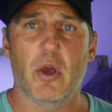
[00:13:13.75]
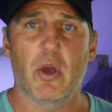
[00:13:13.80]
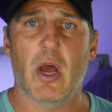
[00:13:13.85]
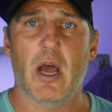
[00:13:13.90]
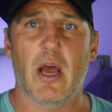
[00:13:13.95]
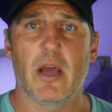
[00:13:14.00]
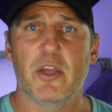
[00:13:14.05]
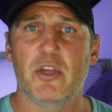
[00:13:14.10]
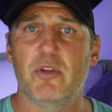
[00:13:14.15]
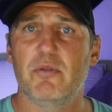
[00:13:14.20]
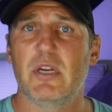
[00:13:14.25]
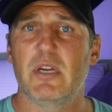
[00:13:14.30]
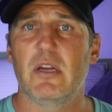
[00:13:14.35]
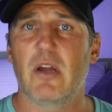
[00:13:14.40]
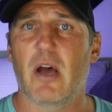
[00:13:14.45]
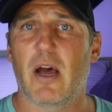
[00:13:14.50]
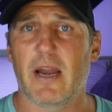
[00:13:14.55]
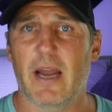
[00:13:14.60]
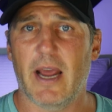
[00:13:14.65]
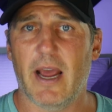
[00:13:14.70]
uh, you did
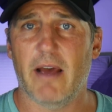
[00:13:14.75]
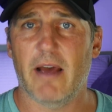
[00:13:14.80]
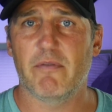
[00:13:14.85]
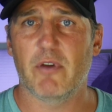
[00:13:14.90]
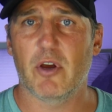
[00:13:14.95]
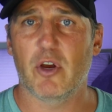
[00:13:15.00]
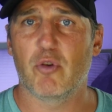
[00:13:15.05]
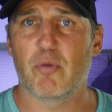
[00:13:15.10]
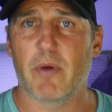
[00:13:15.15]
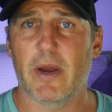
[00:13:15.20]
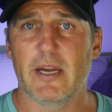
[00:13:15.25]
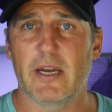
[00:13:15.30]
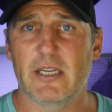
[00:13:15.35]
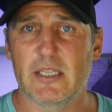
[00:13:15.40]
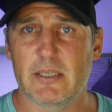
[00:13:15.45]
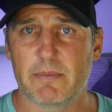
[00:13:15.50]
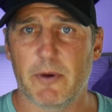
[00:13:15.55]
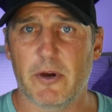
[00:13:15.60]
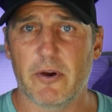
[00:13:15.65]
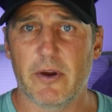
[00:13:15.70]
not have a great
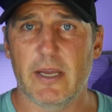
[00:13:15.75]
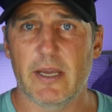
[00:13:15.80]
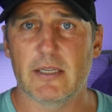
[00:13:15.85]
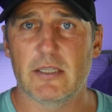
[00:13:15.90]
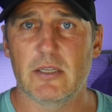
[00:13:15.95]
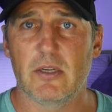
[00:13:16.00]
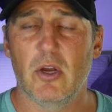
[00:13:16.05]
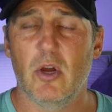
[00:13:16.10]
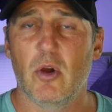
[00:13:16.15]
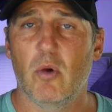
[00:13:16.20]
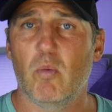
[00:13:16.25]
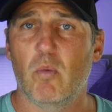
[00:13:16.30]
experience.